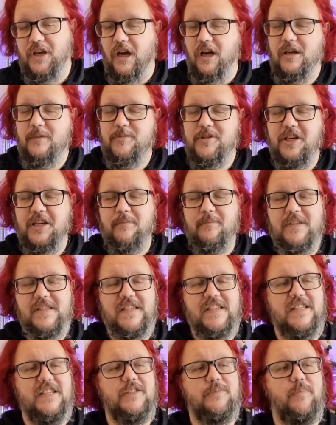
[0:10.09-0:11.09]
I'm Jim and
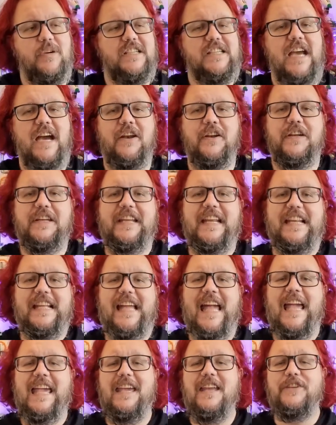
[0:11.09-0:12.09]
this is my channel
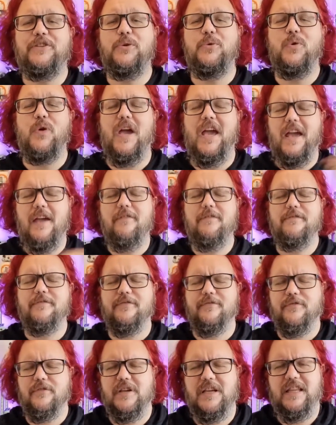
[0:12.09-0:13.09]
dedicated to
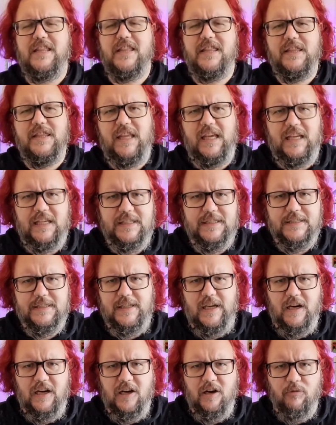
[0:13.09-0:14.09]
everything
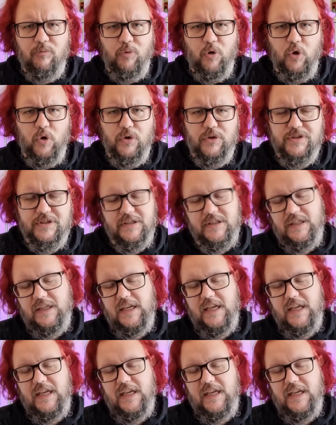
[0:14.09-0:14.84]
Star Wars.